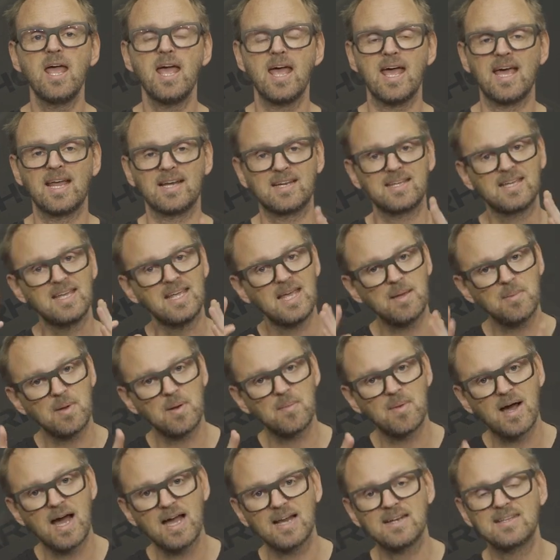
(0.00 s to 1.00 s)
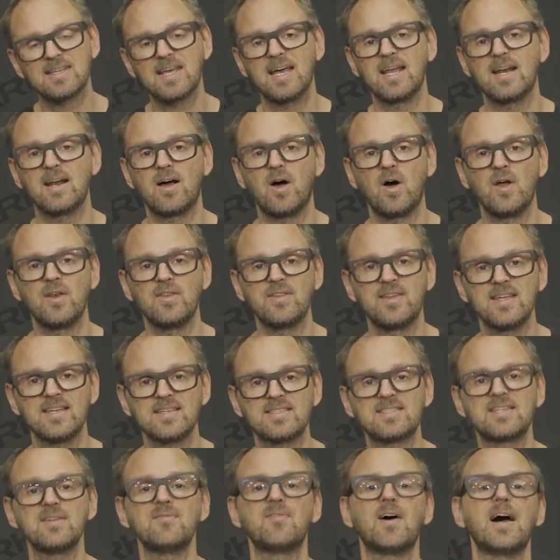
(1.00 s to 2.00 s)
And keep in mind that on
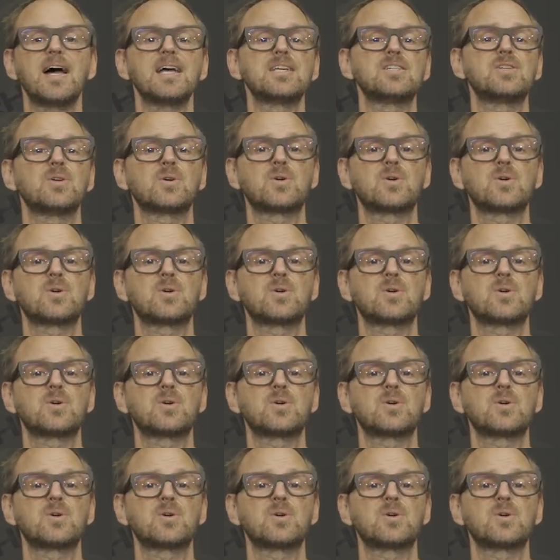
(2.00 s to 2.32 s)
this device,